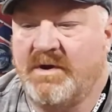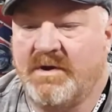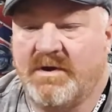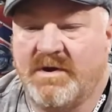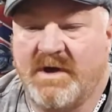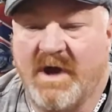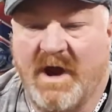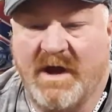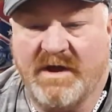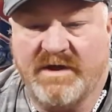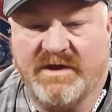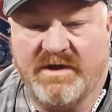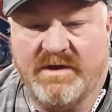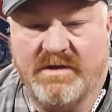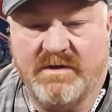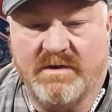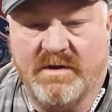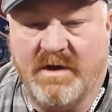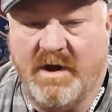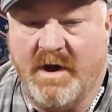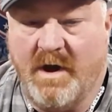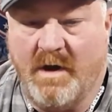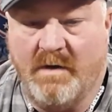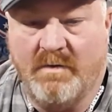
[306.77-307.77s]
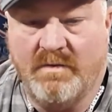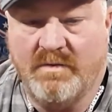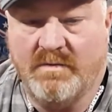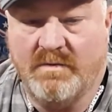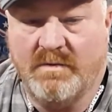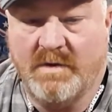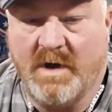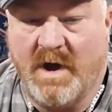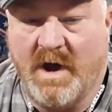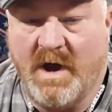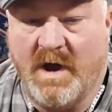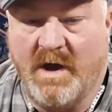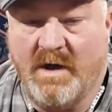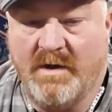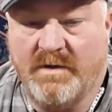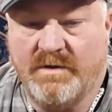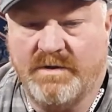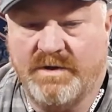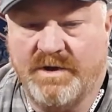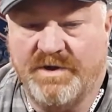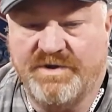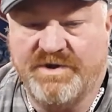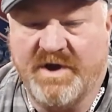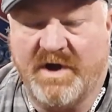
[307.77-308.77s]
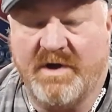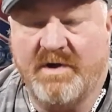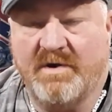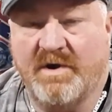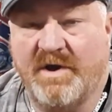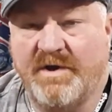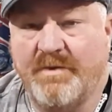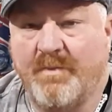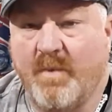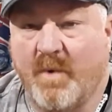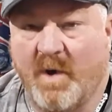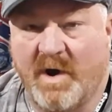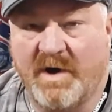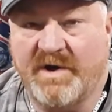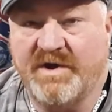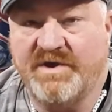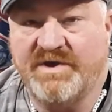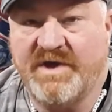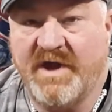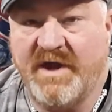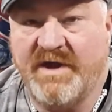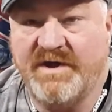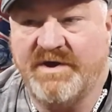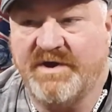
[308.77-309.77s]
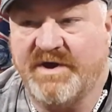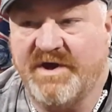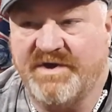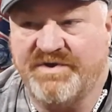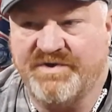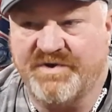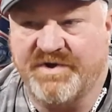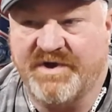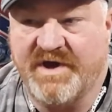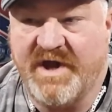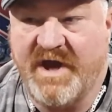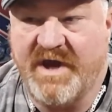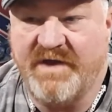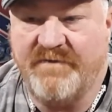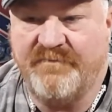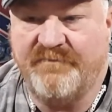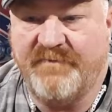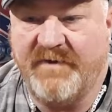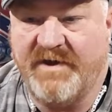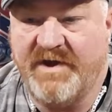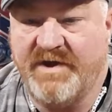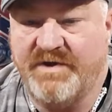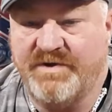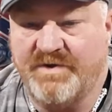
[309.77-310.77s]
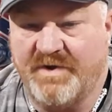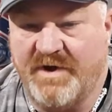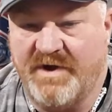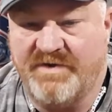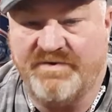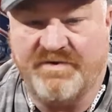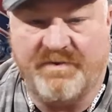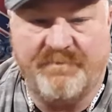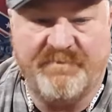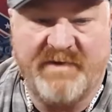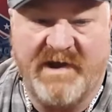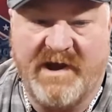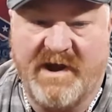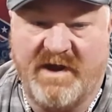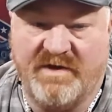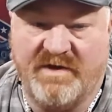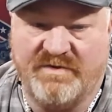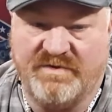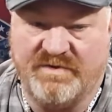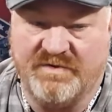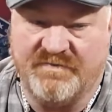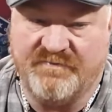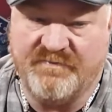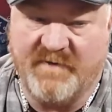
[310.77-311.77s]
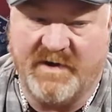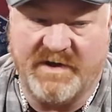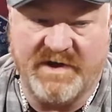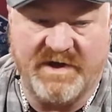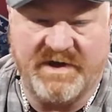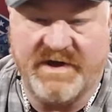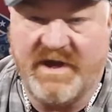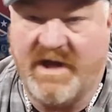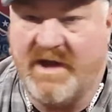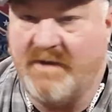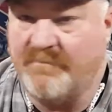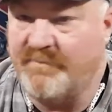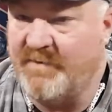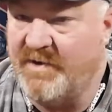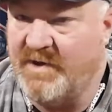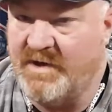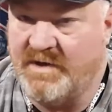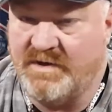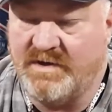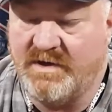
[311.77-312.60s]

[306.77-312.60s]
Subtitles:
Got, you generally work a day, you get your gate fee, your entry pass, your fucking camping.